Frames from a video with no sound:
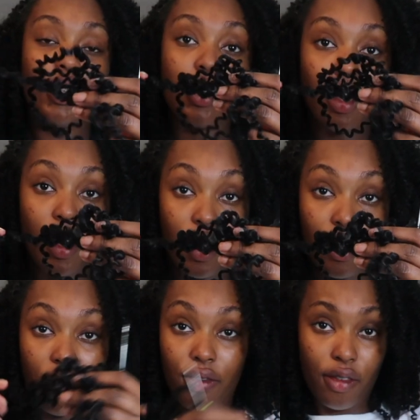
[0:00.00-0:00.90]
this is all I got
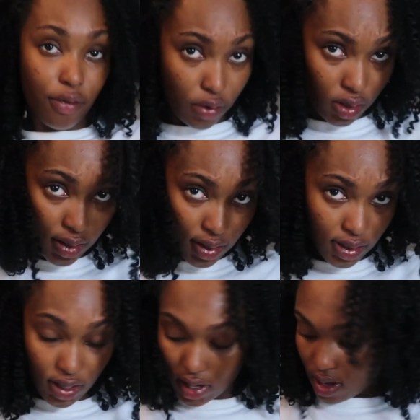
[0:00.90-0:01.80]
left for
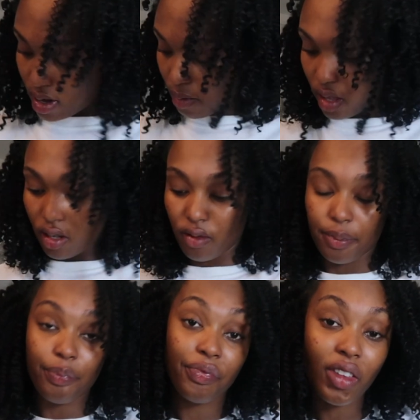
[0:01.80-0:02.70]
this, and I'm about to
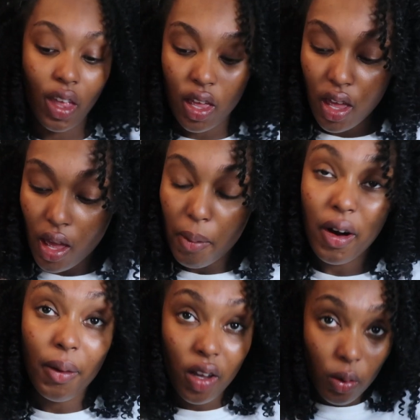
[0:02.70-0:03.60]

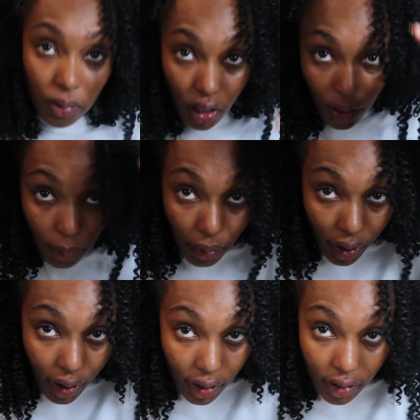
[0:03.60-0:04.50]
probably open up the other
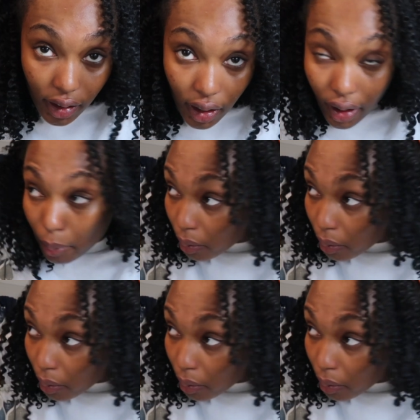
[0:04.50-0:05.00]
pack. Good thing I